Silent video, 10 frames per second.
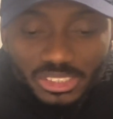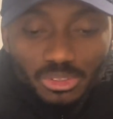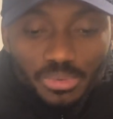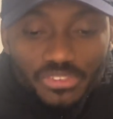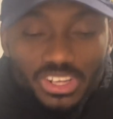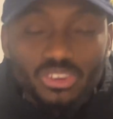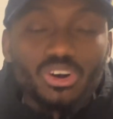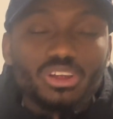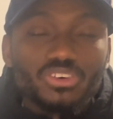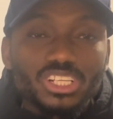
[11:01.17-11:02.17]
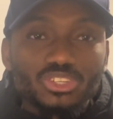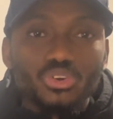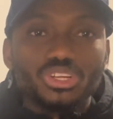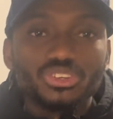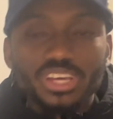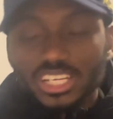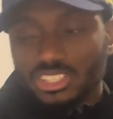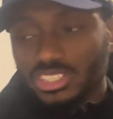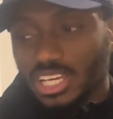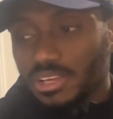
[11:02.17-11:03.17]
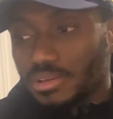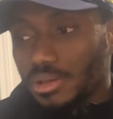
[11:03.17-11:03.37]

prevent all of us going to the extra time.